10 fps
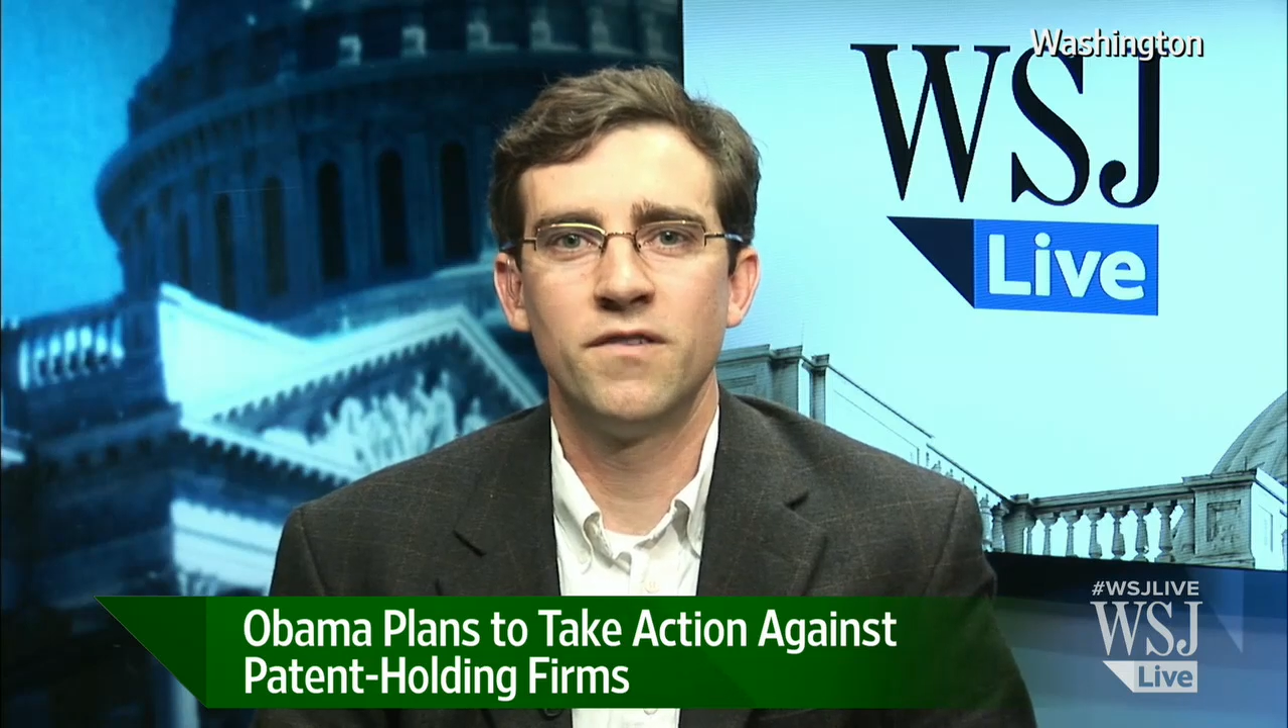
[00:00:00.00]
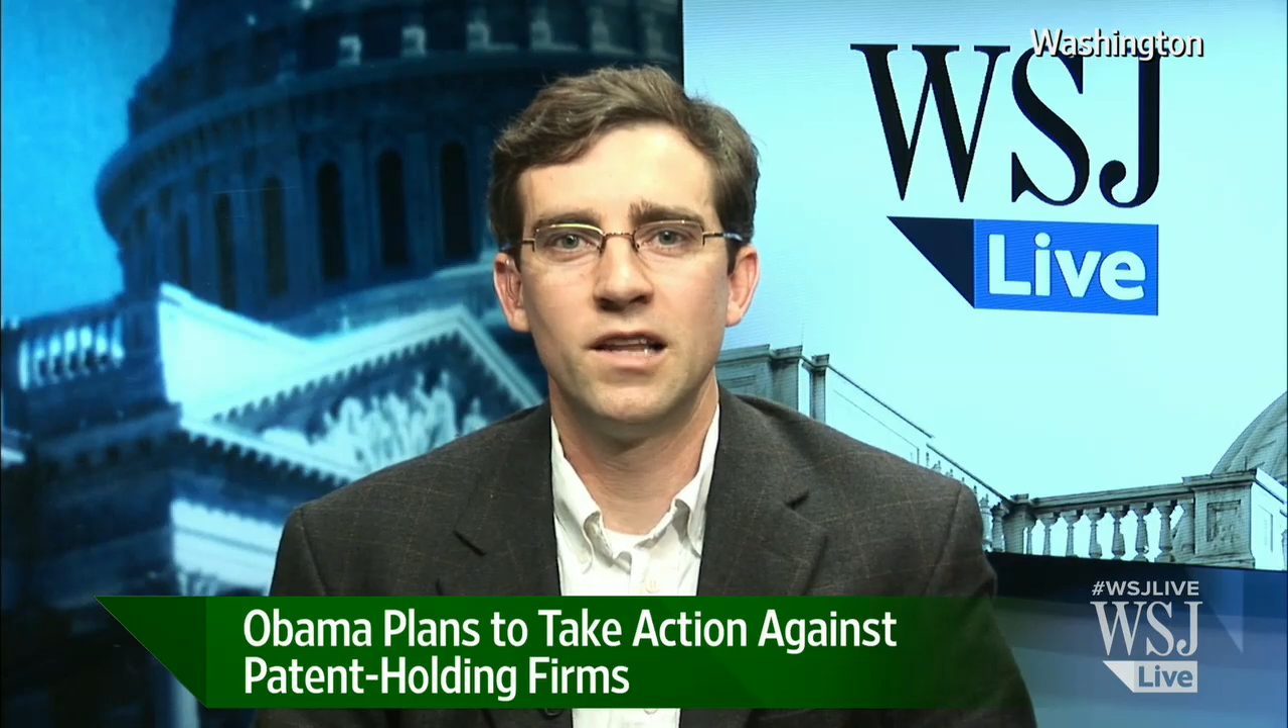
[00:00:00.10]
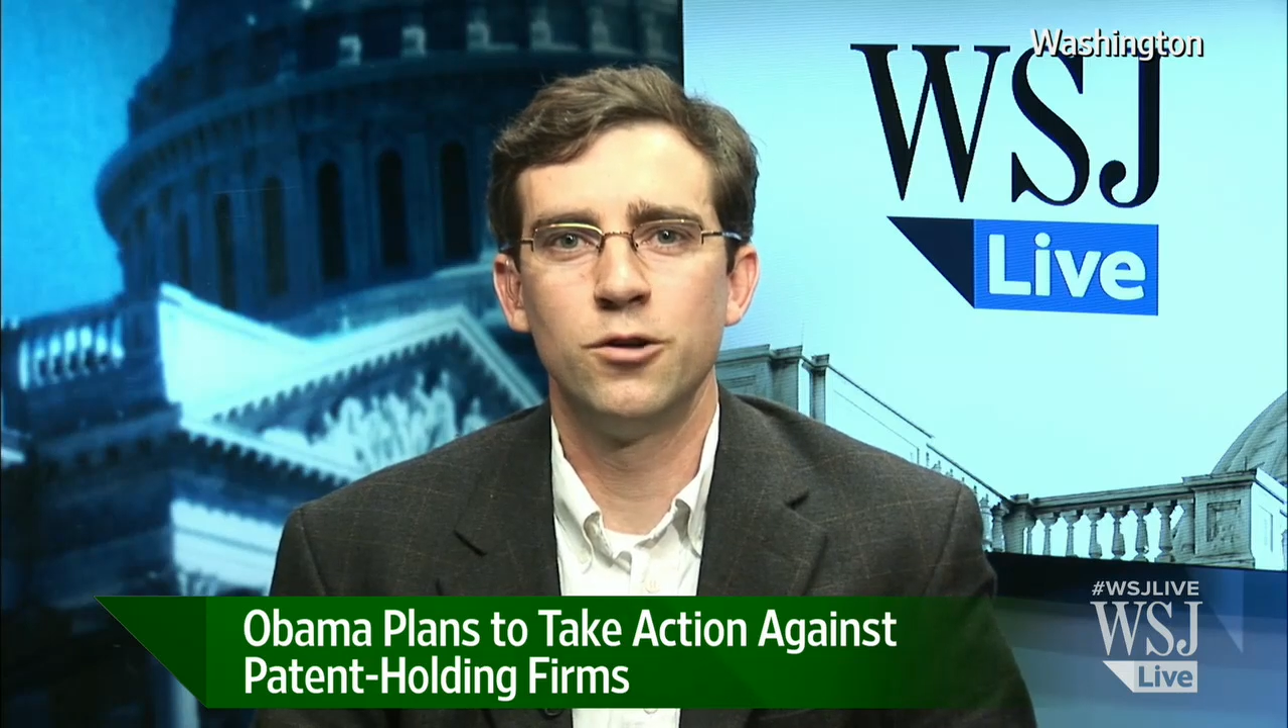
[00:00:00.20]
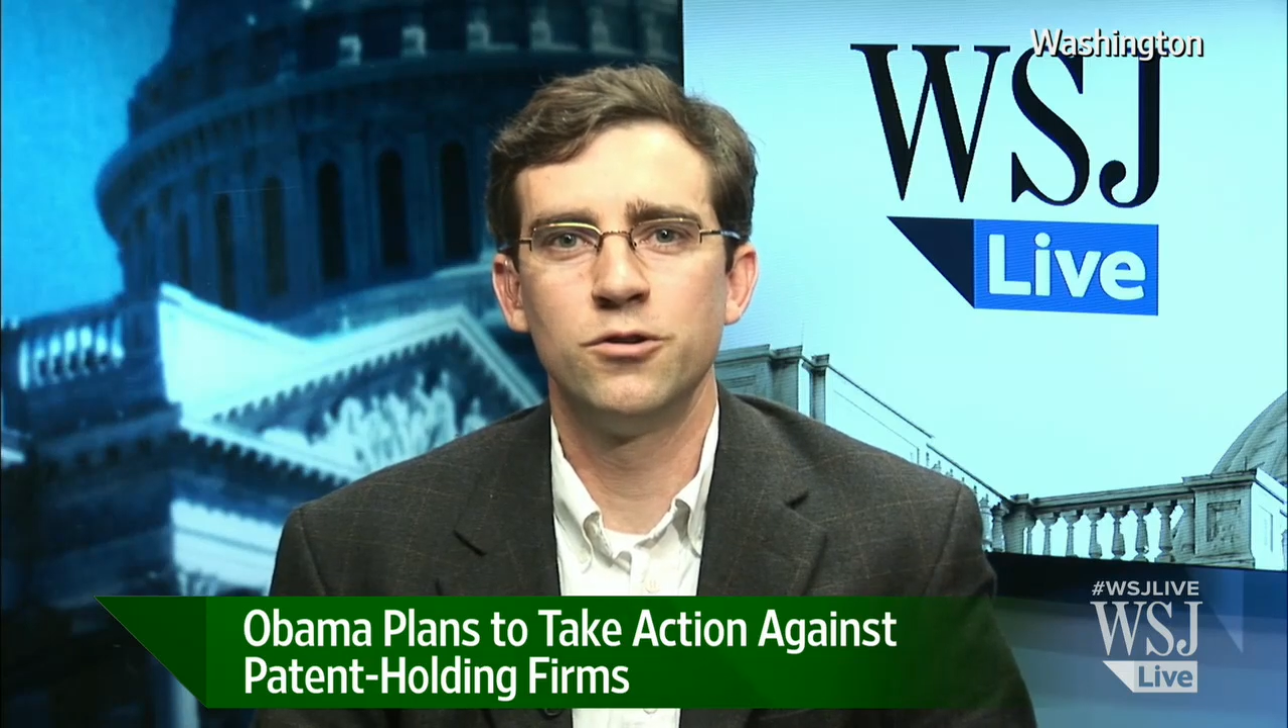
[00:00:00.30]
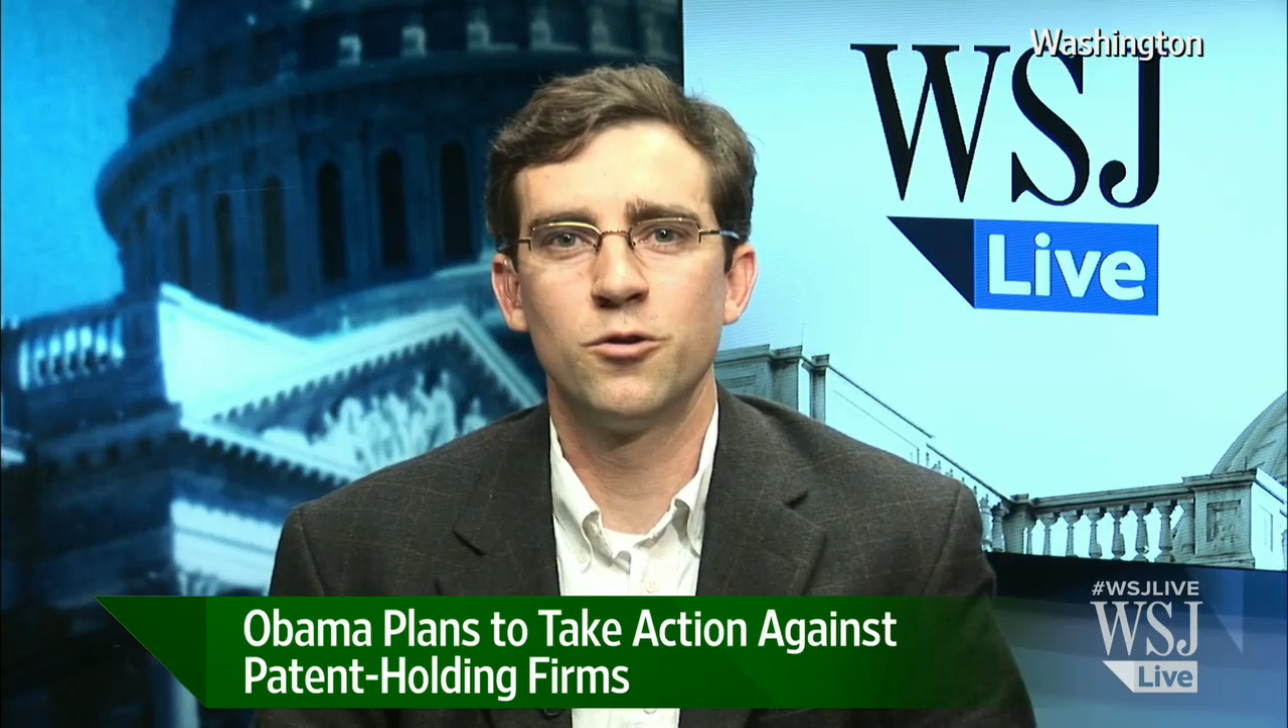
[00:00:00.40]
of a
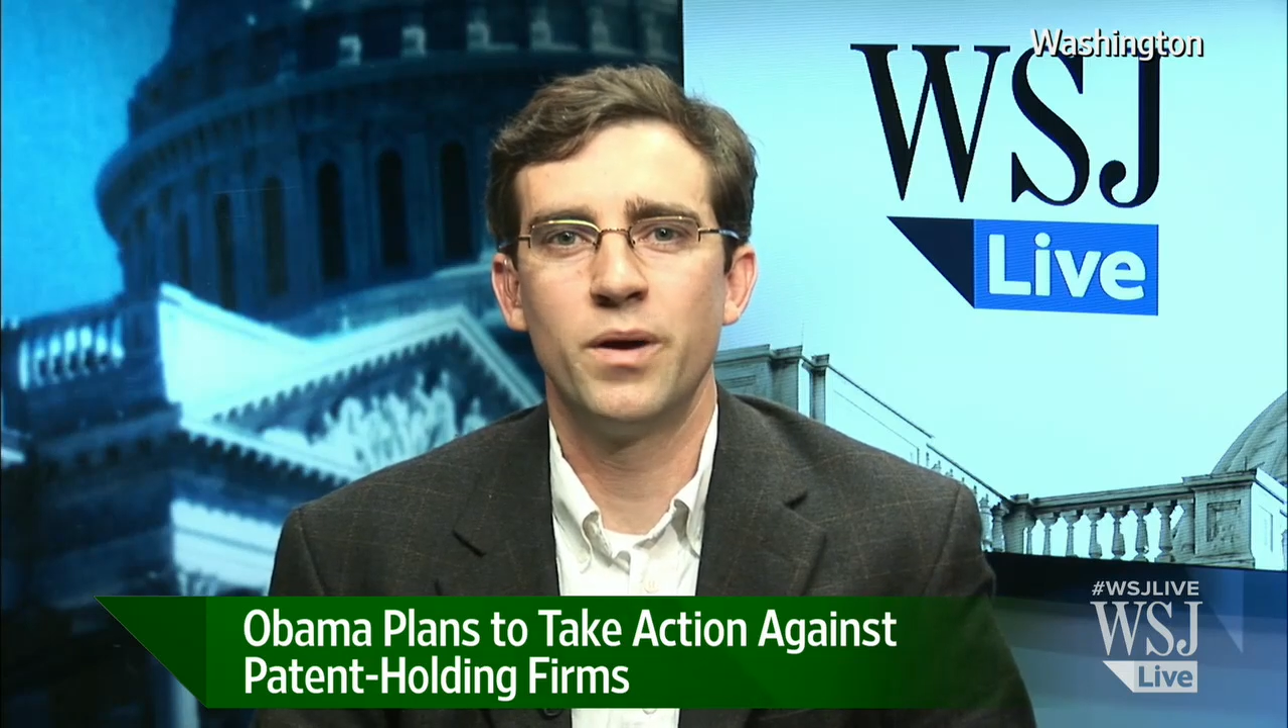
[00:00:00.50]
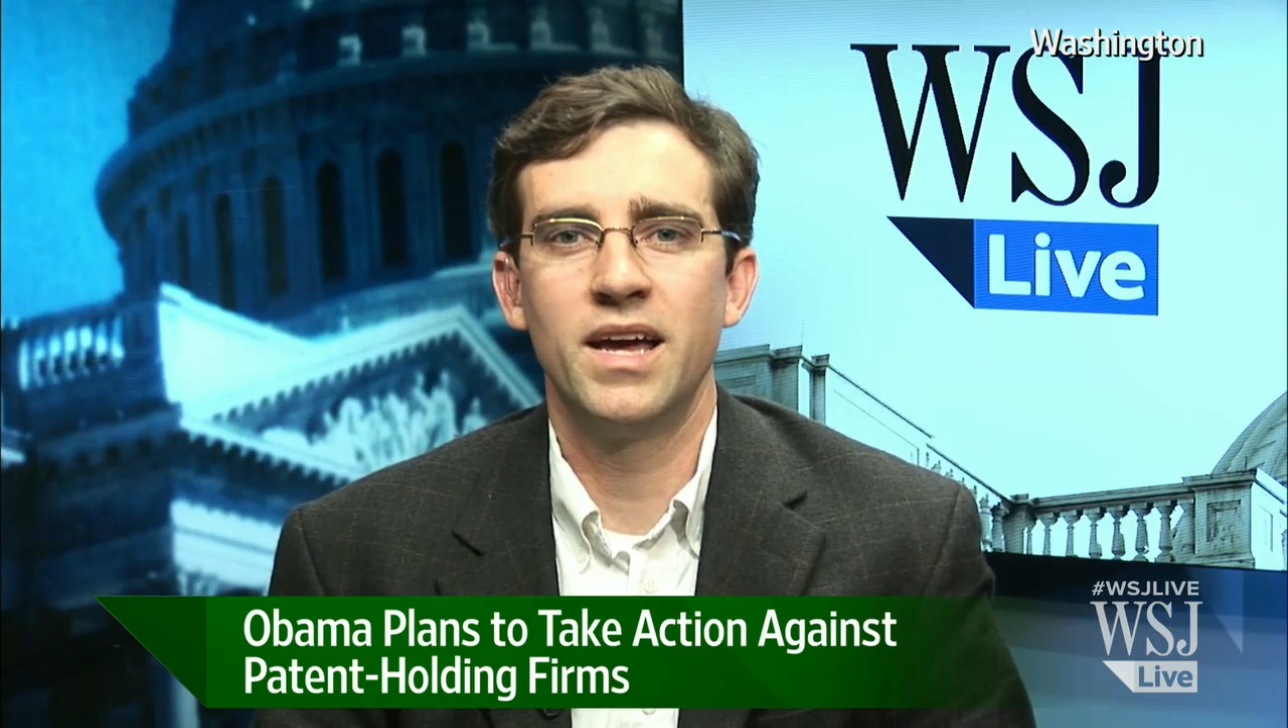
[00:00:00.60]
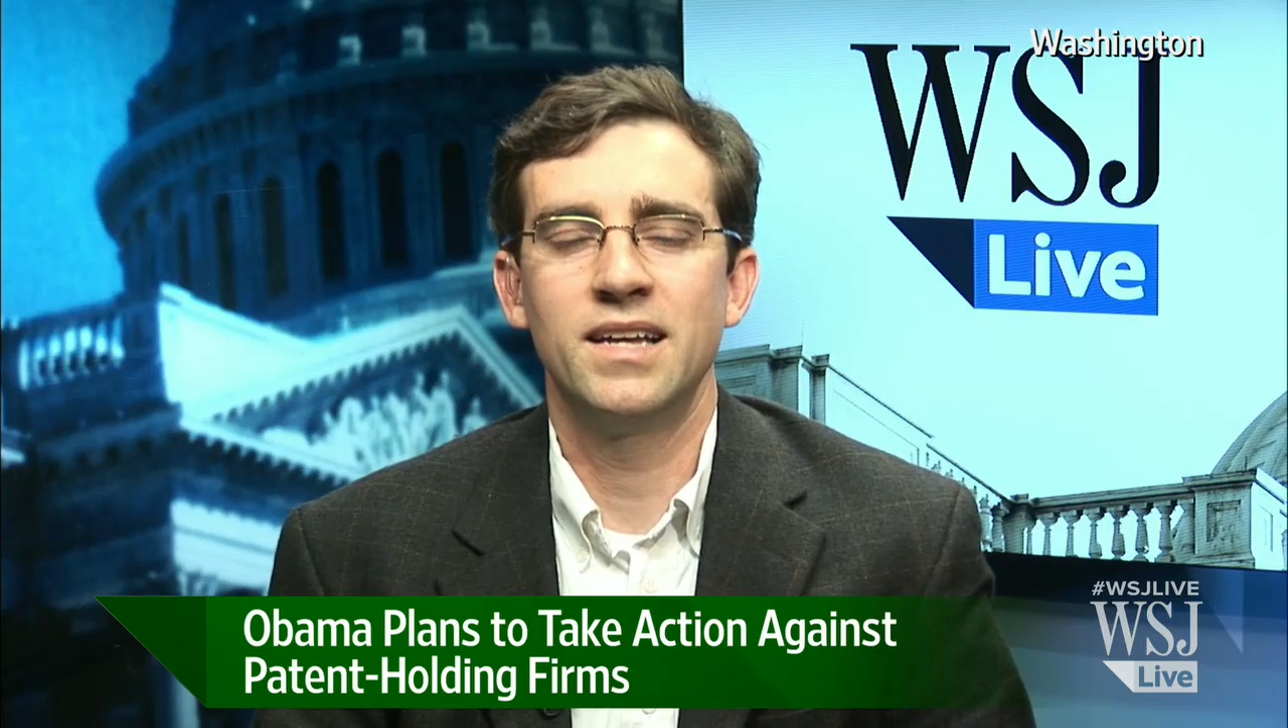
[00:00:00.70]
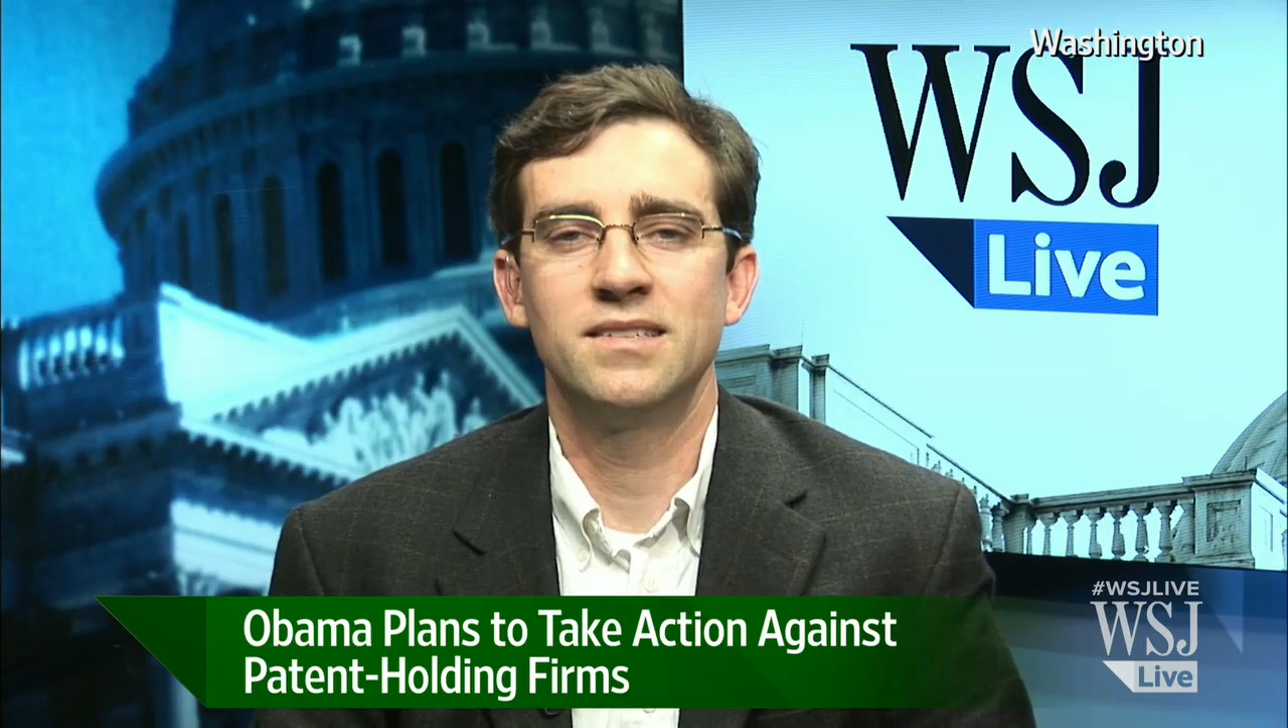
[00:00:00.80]
loser pay